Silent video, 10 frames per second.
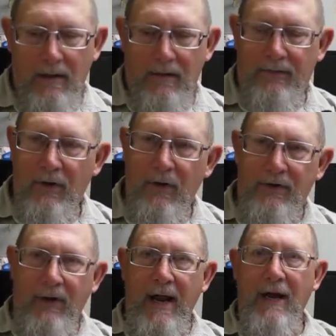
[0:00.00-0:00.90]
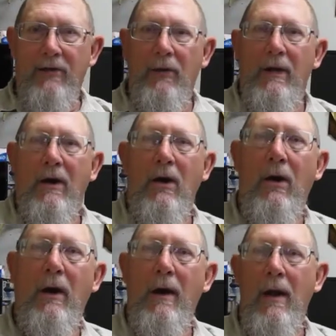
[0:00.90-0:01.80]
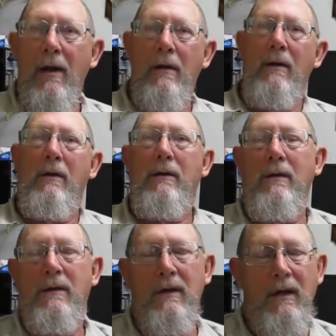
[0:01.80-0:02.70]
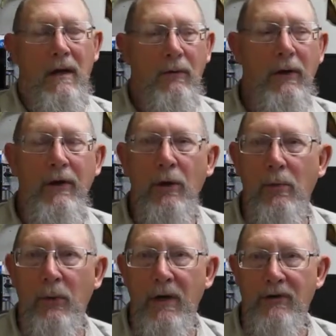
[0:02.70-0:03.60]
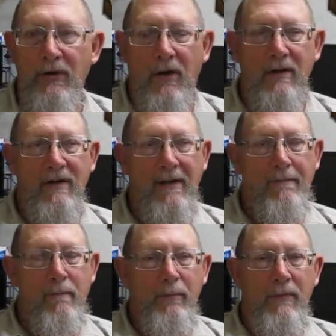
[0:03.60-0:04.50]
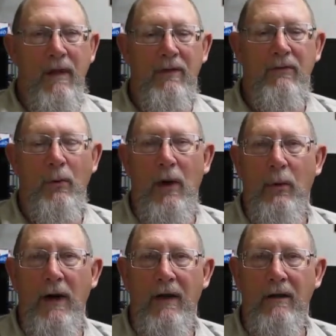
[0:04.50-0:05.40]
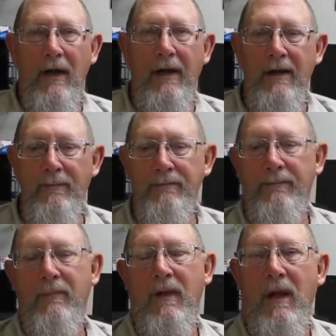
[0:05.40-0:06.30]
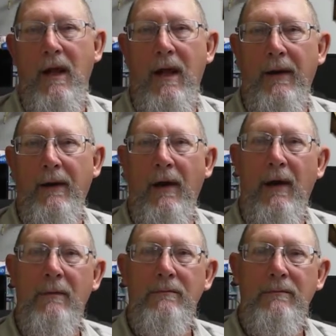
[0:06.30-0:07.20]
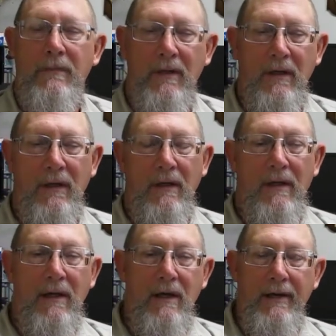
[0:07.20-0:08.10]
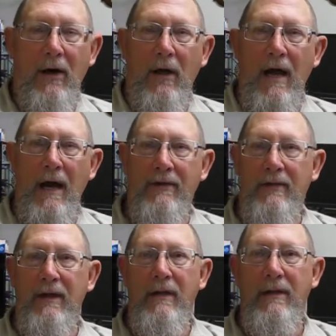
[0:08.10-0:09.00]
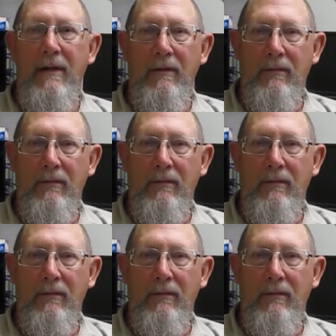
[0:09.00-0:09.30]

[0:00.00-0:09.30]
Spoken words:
fur is a naturally occurring renewable resource. It's well regulated, and in all honesty, the